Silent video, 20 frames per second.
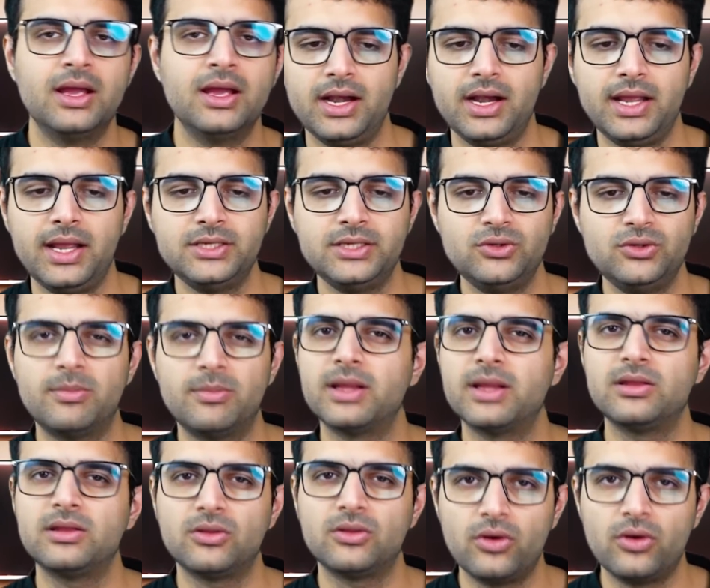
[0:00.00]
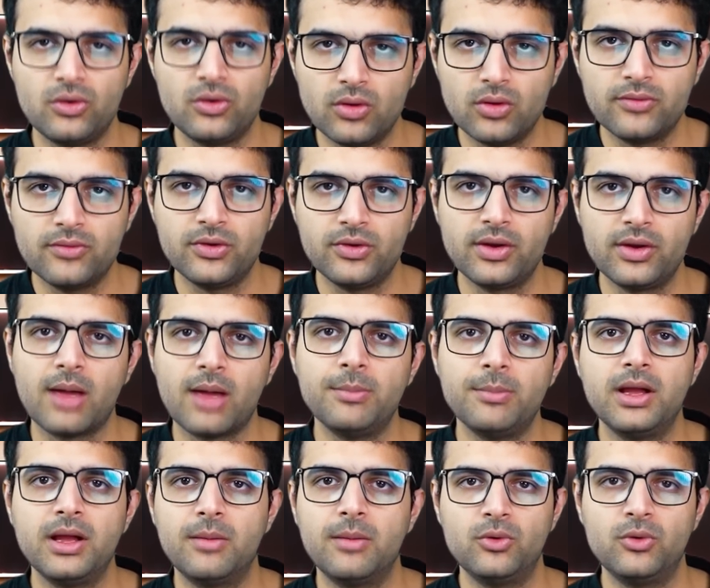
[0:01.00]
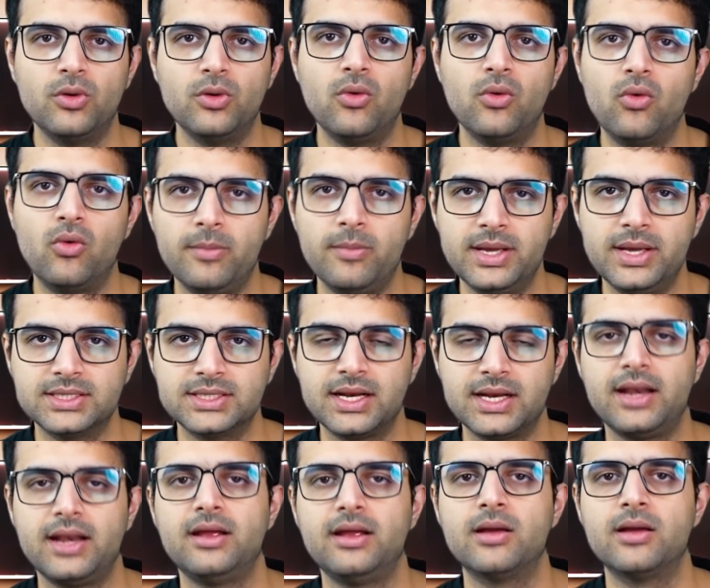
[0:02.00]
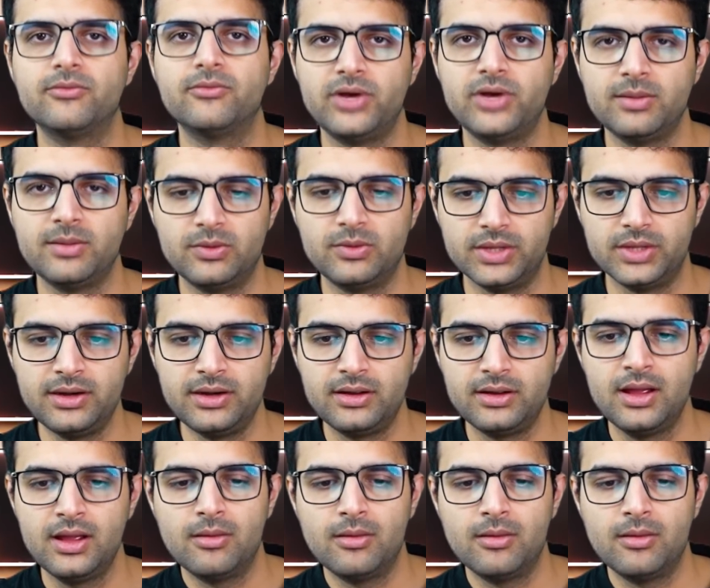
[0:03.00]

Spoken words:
It takes you a month or two of, you know, ramping up to a code base and getting comfortable with it.